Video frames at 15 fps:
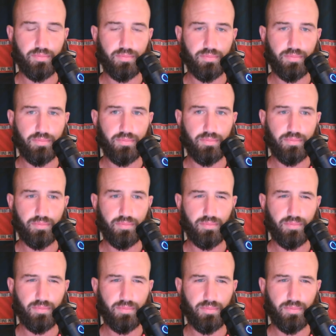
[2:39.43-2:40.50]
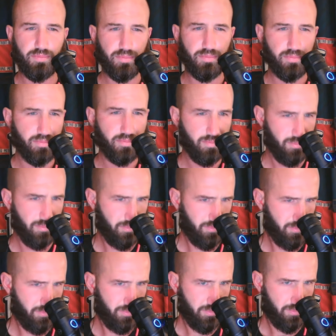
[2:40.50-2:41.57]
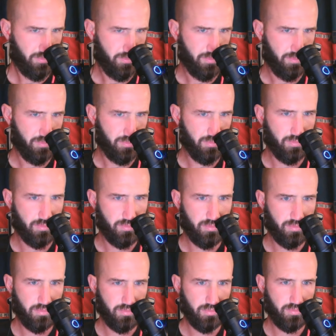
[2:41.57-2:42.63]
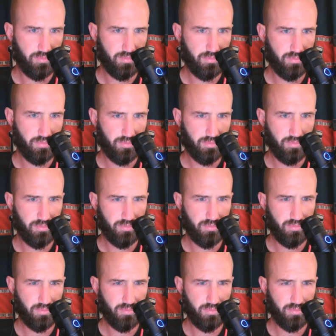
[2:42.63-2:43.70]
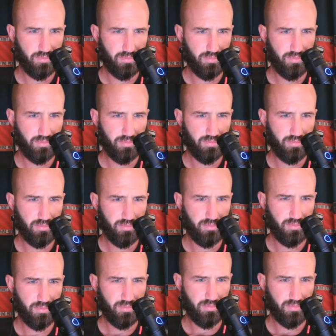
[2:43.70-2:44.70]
No words are spoken by the person on screen.